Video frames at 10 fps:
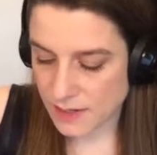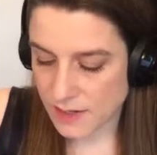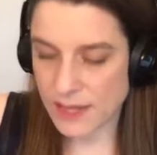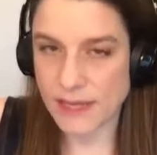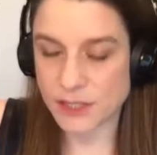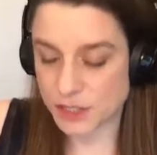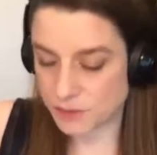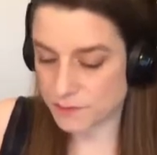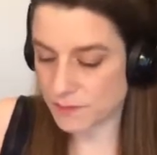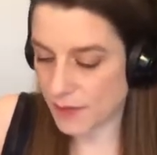A2.
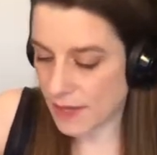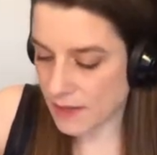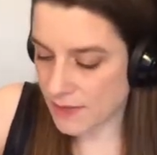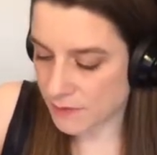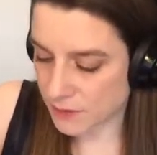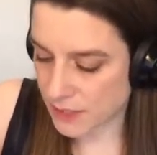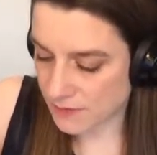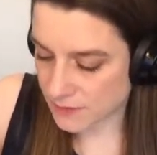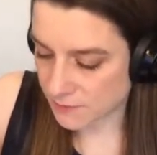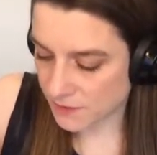Okay, and then we're going to
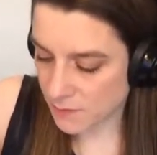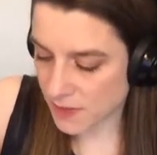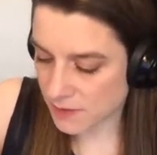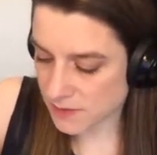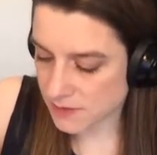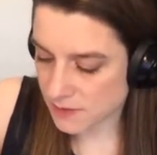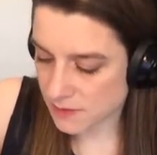have some females.